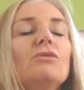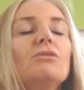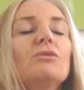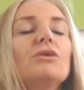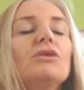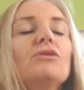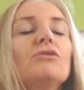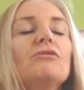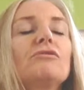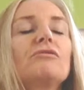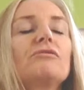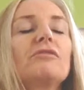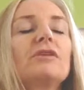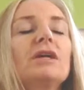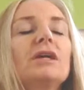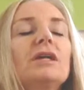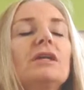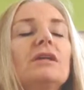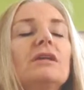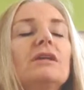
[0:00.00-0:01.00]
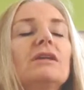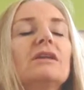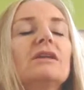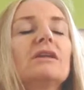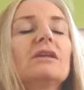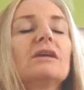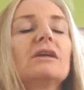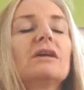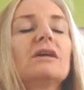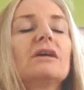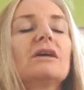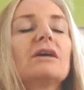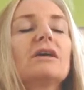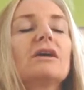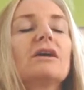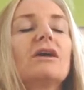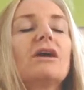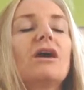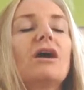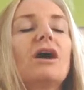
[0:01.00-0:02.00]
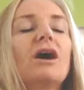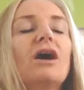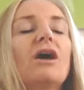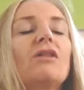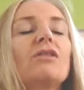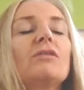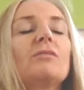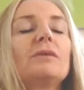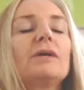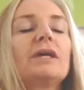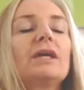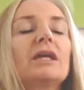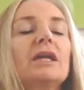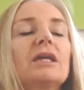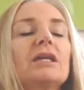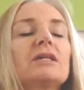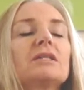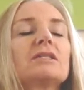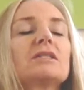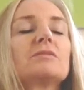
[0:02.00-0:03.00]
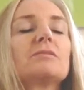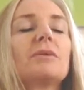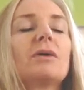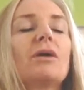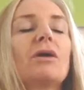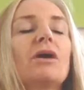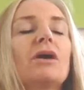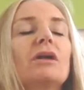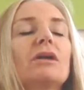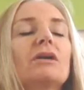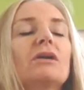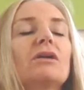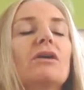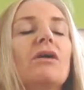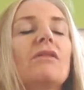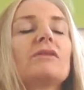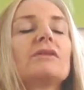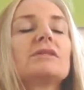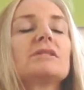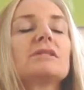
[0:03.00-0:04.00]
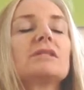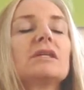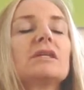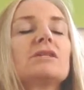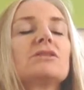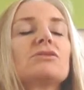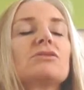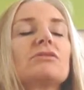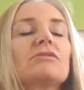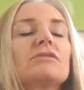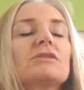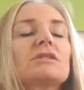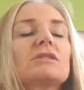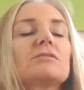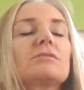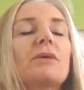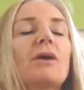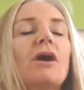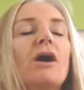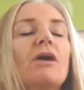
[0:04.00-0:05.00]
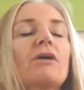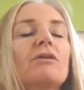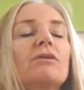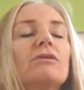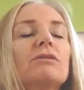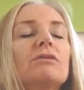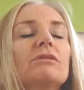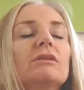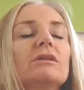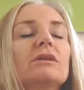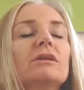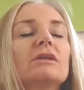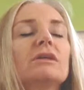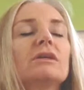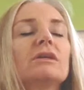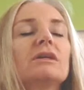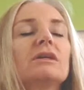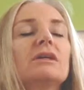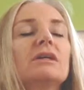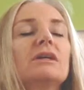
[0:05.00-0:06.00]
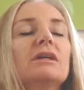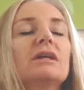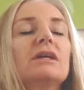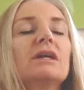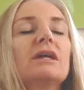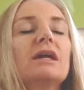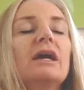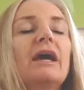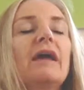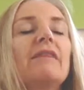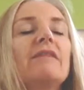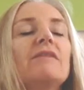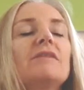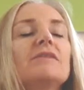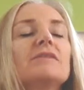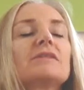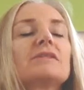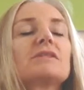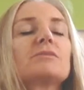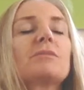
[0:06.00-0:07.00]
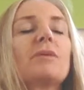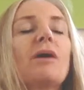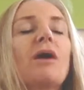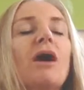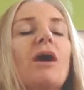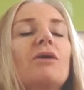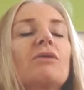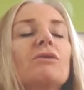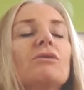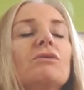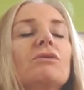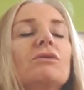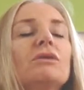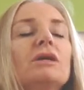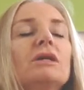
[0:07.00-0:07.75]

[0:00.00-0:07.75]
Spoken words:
with your feet on the beginning spot, on the center of the spiral, and in the spiral